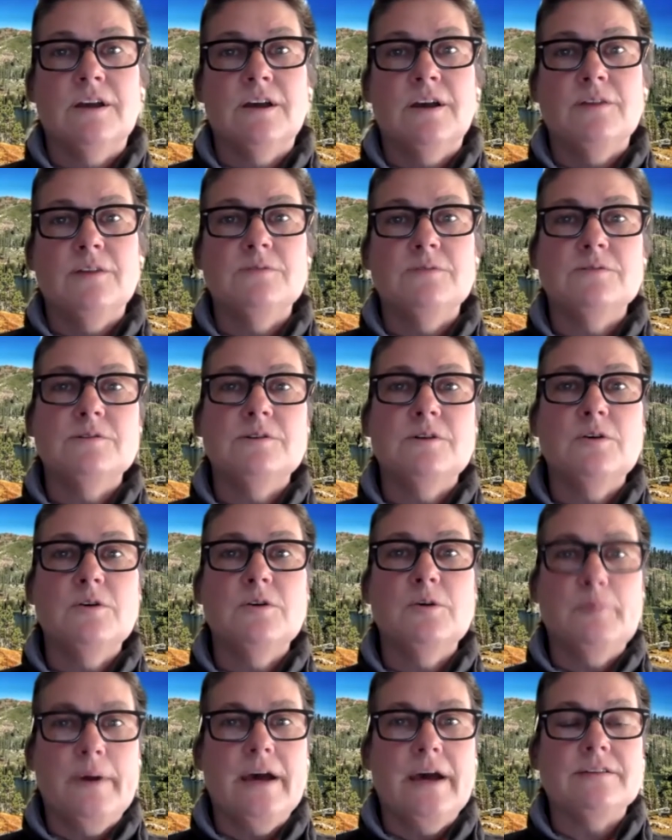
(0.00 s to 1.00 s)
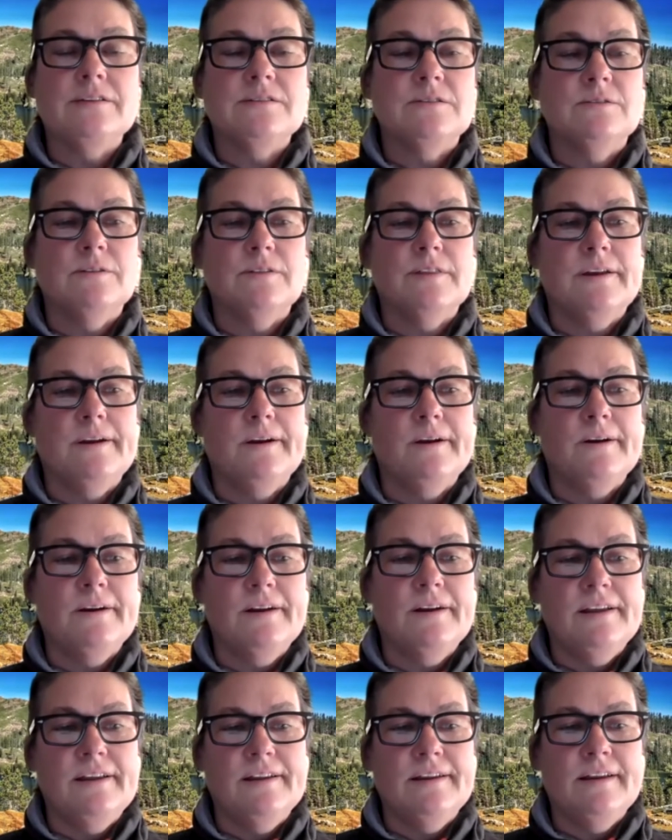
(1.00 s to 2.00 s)
there's no capacitor there,
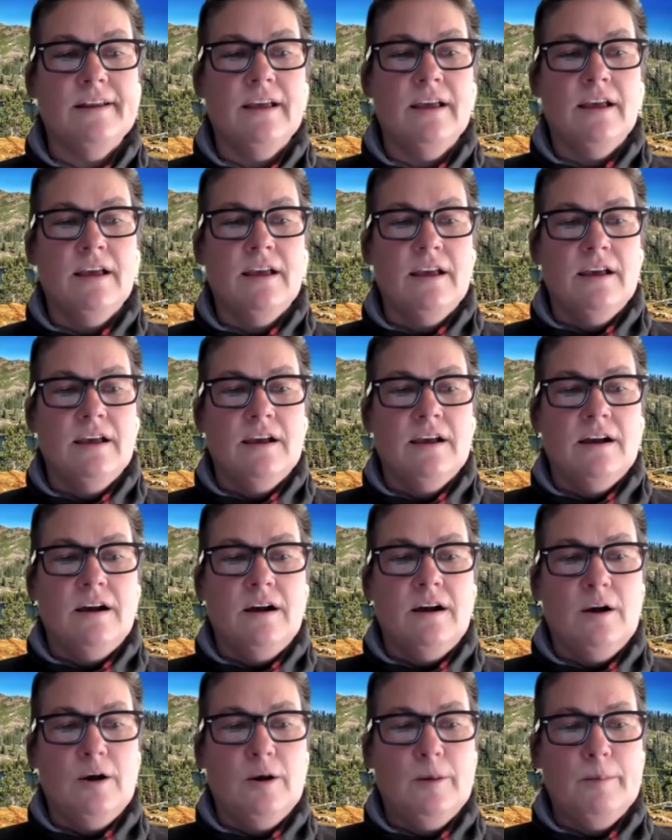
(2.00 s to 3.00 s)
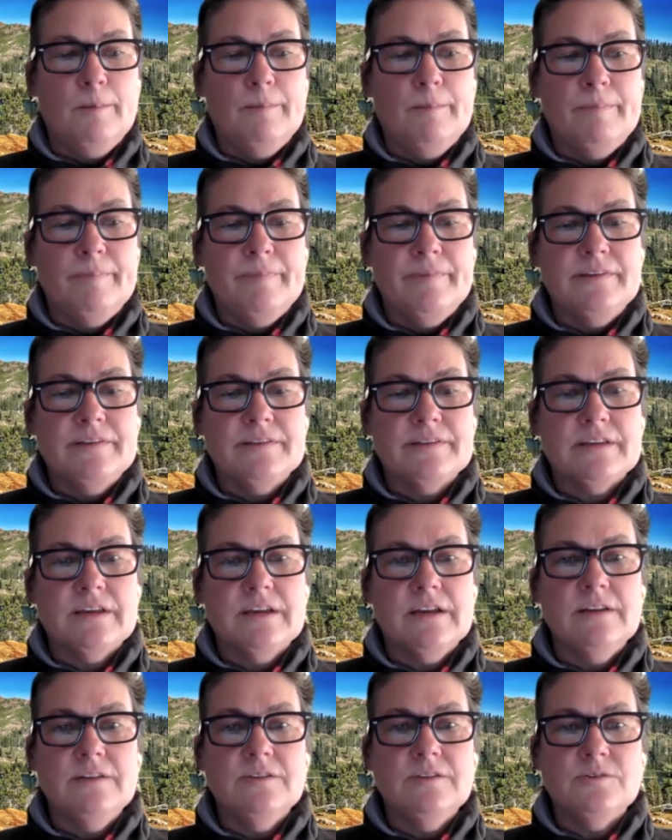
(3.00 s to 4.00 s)
and it's
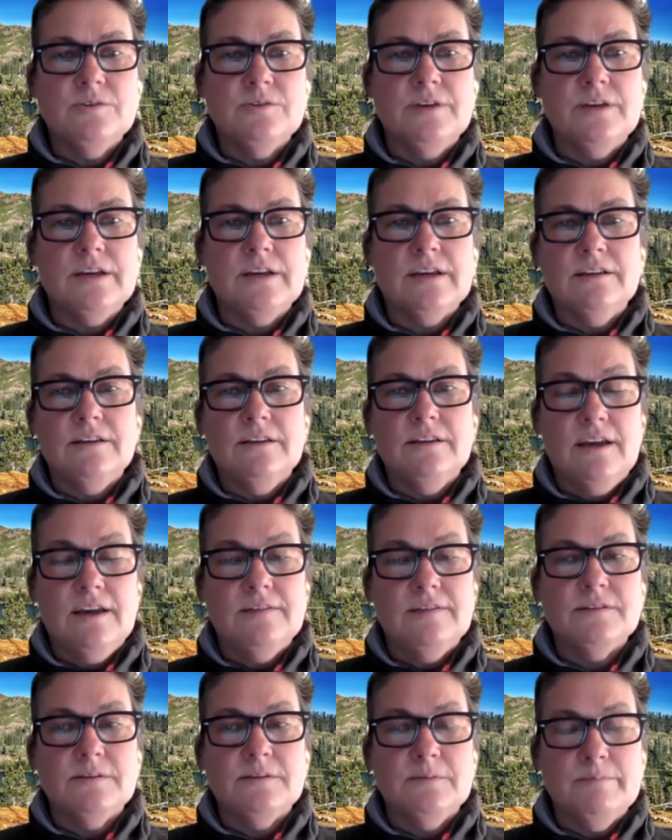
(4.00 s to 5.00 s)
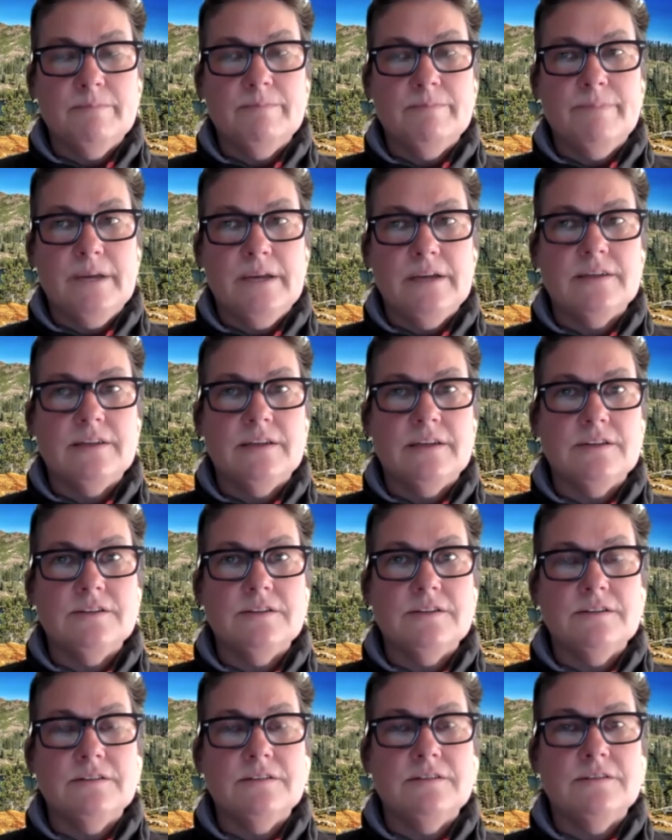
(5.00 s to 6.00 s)
kind of trick, and you have to pay
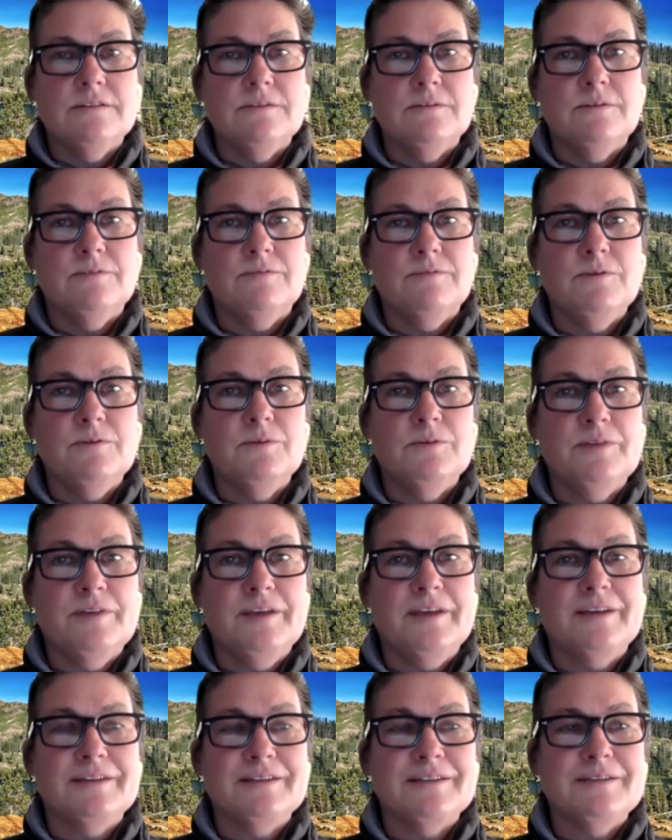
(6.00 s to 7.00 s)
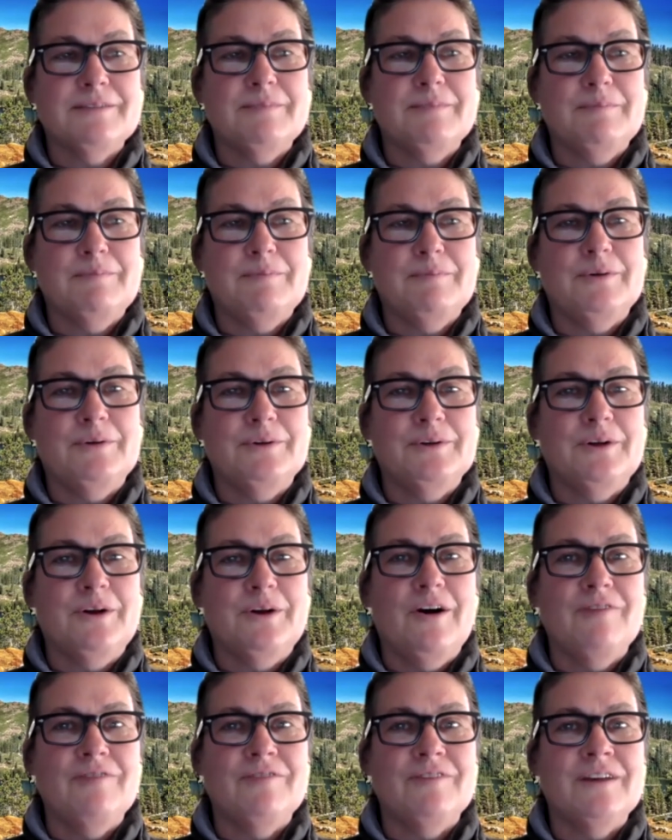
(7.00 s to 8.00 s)
attention to a few things to pull it
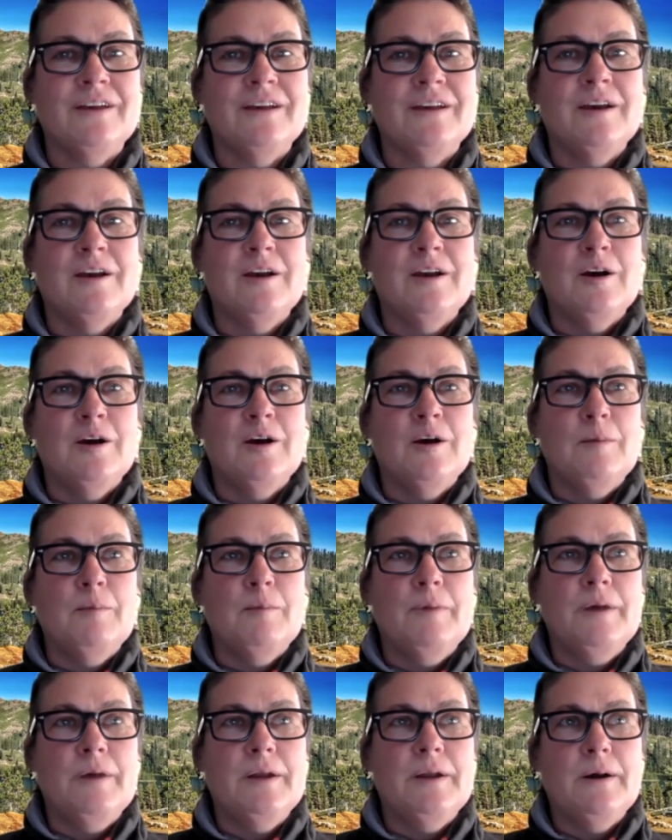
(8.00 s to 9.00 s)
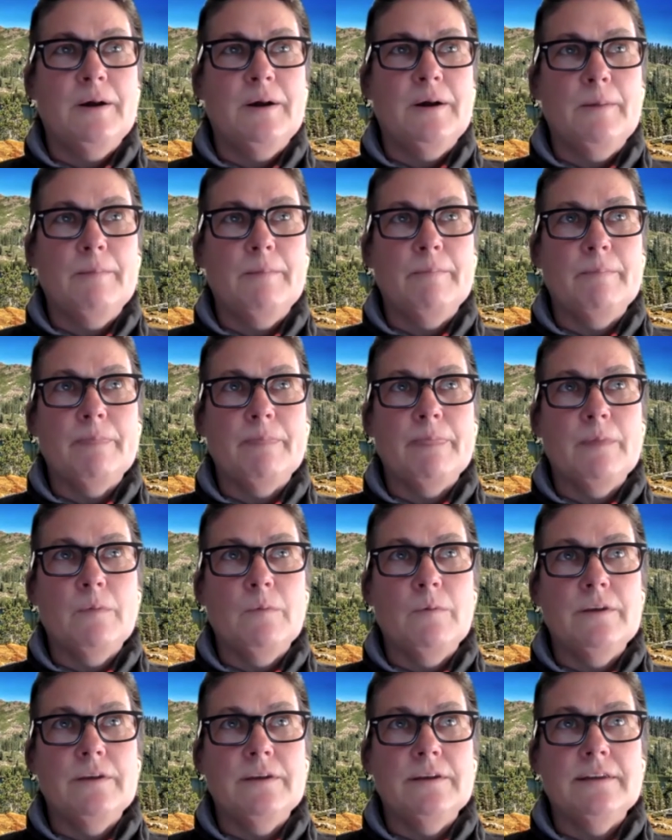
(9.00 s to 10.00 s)
off. But
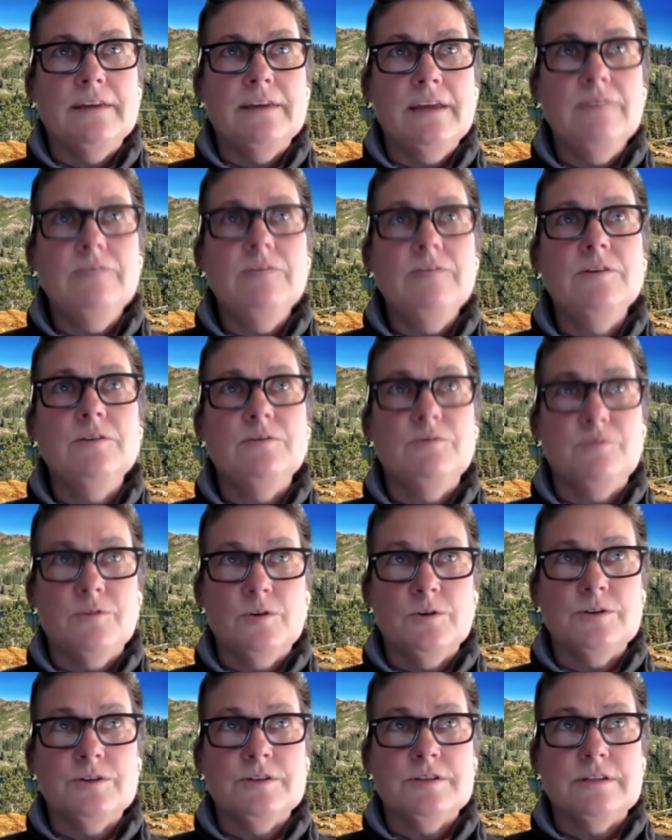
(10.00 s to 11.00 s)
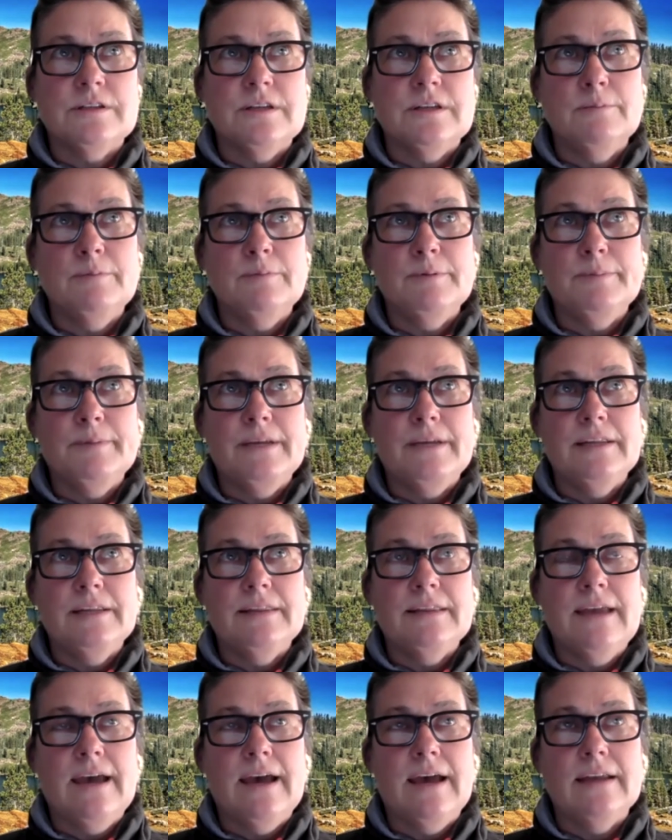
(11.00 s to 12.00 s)
when David first implemented
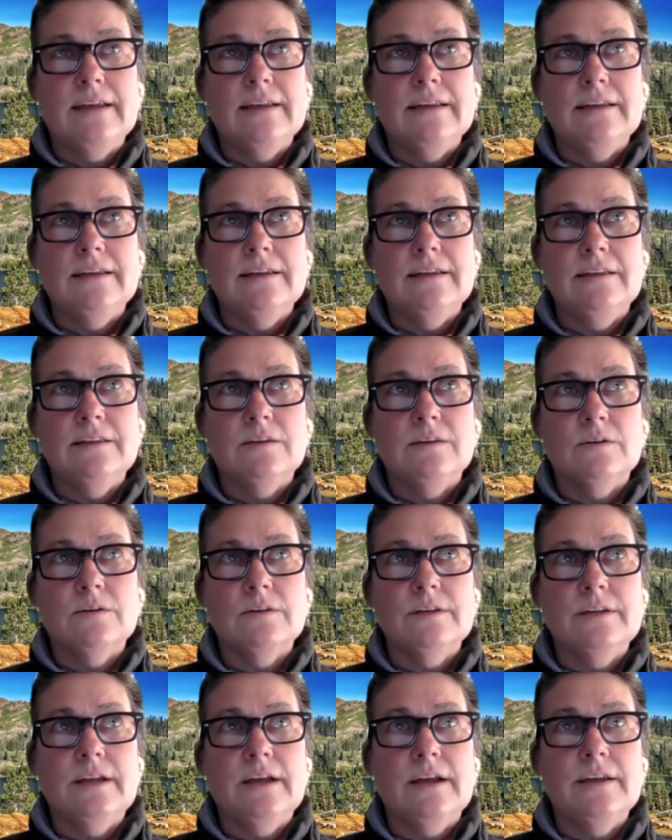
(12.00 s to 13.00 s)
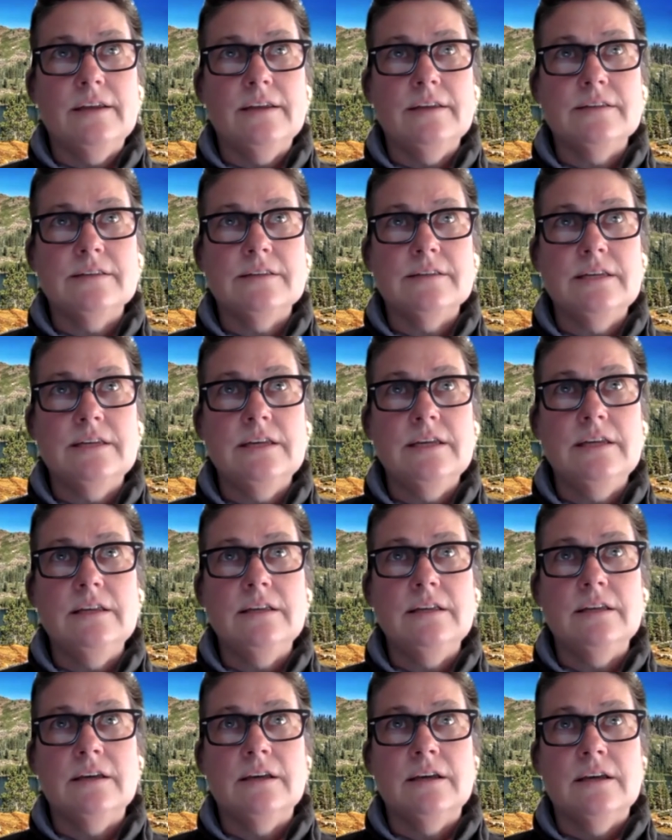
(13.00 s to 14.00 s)
that in the early 90s, he
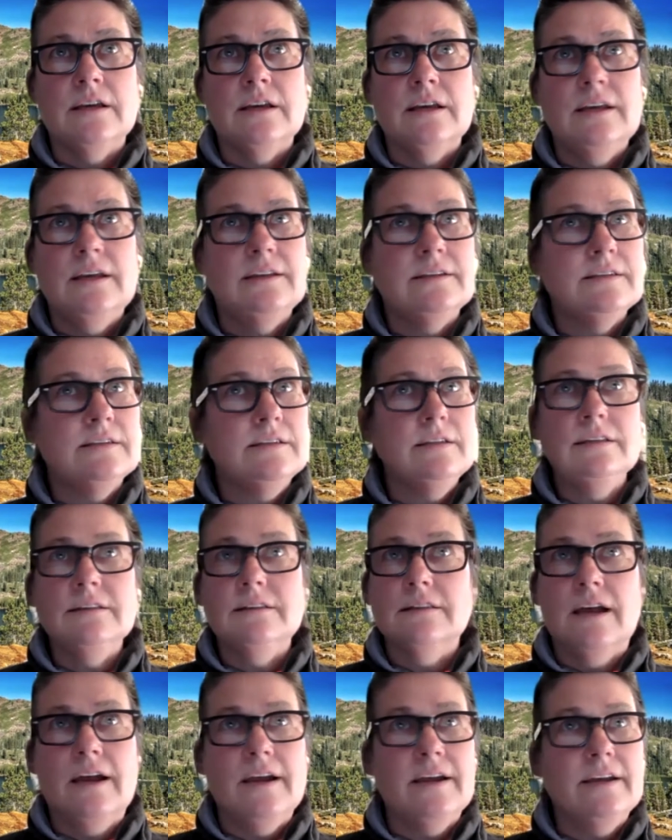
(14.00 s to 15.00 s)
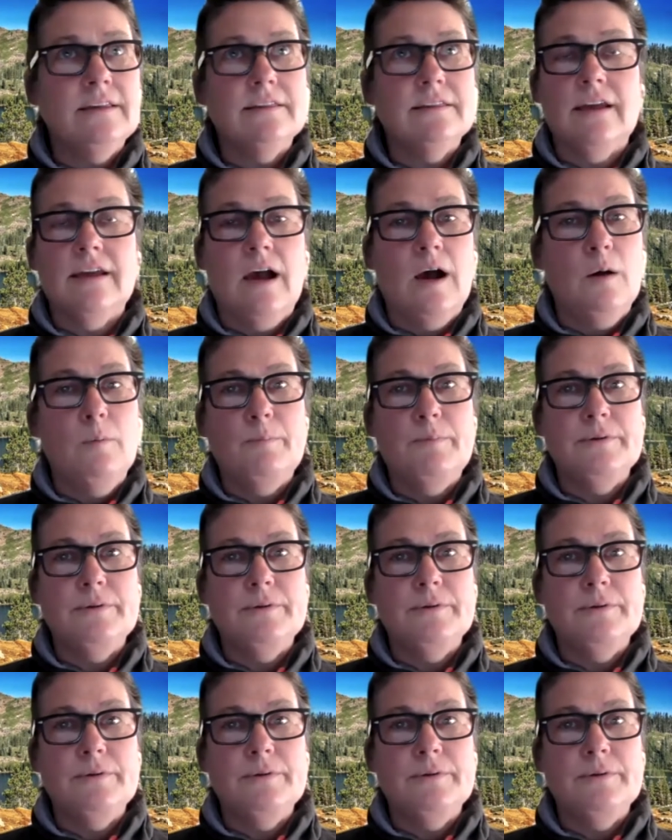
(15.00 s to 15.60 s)
didn't like the output